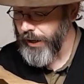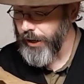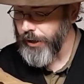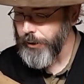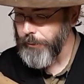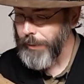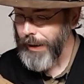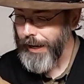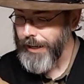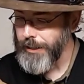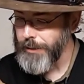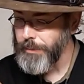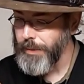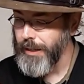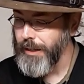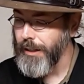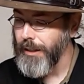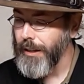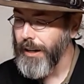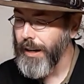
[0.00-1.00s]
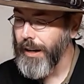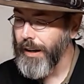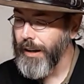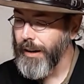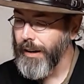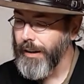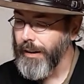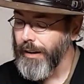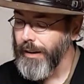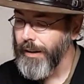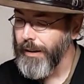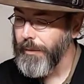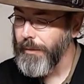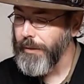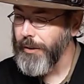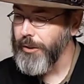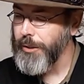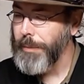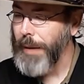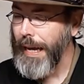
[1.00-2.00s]
Other patents pending. Uh,
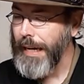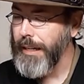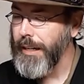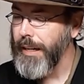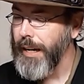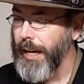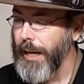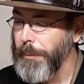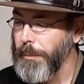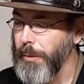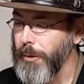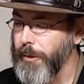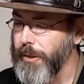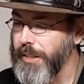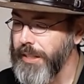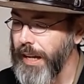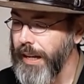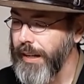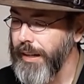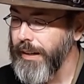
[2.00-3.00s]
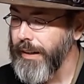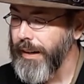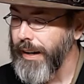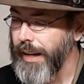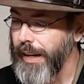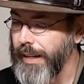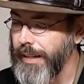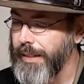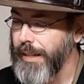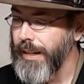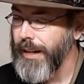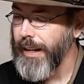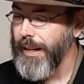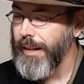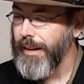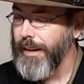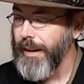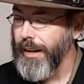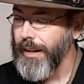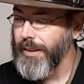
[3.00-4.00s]
it was patented April second, eighteen
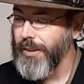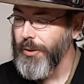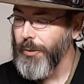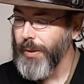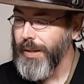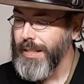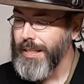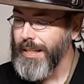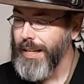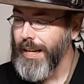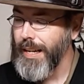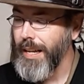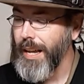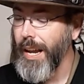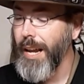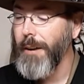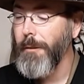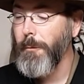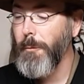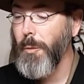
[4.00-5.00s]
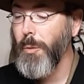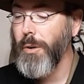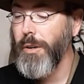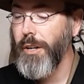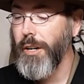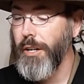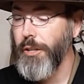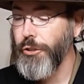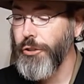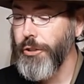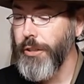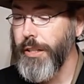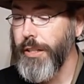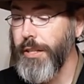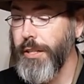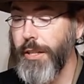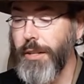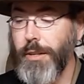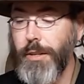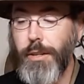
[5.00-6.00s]
eighty-nine, U S A and foreign
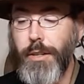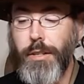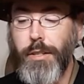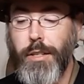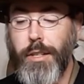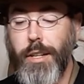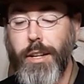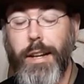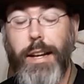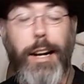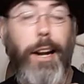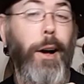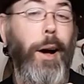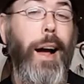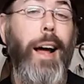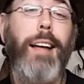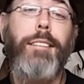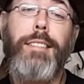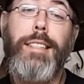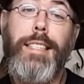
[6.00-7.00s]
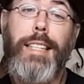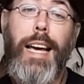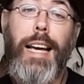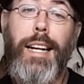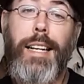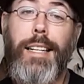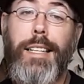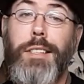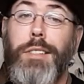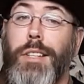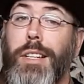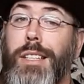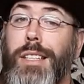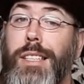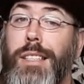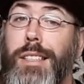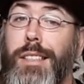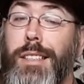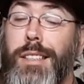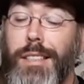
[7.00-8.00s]
countries. Now, I haven't sat in this
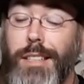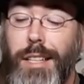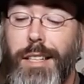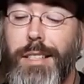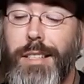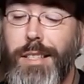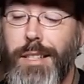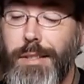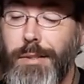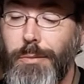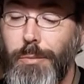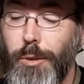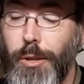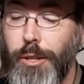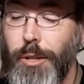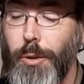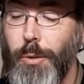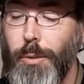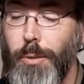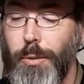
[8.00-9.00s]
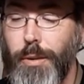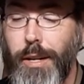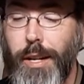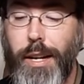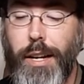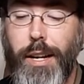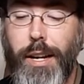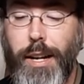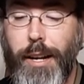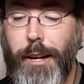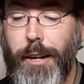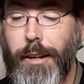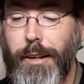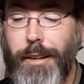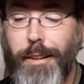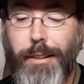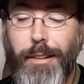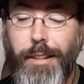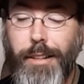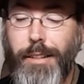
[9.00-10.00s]
because it's really old,
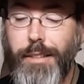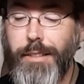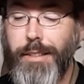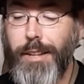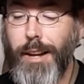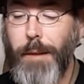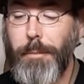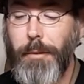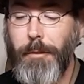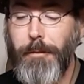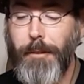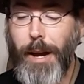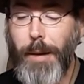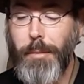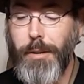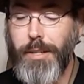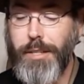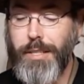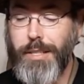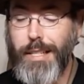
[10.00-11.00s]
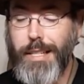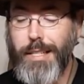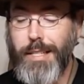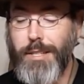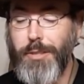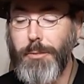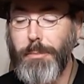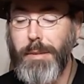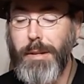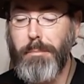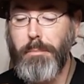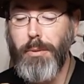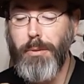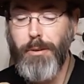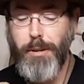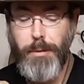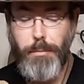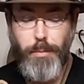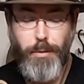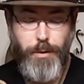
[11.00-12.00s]
and these type of fabrics tend to be
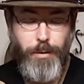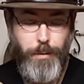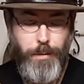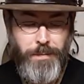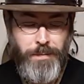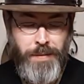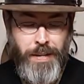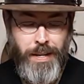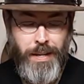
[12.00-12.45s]
pretty brittle.